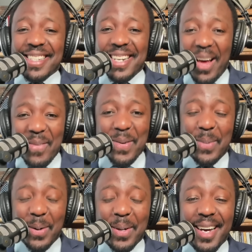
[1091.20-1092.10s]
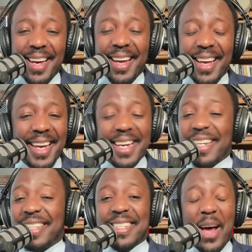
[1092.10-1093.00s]
laughable. It
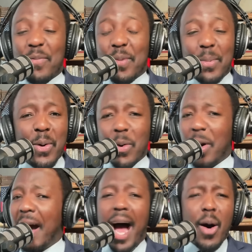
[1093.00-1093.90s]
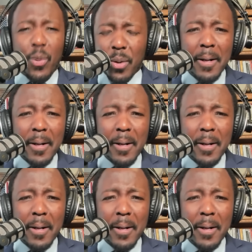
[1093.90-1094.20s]
is laughable. How?